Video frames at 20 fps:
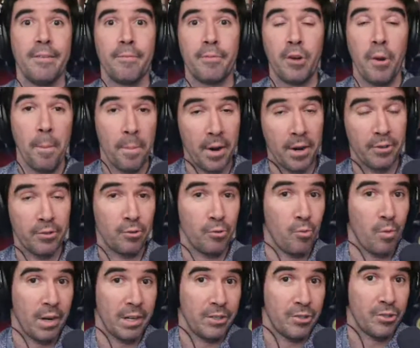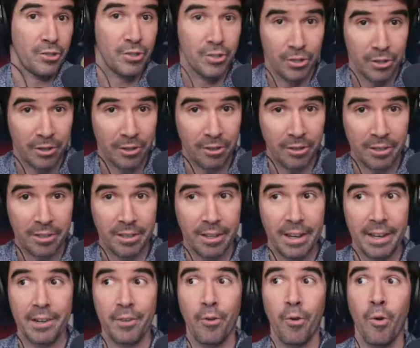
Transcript: compared to what it should look like,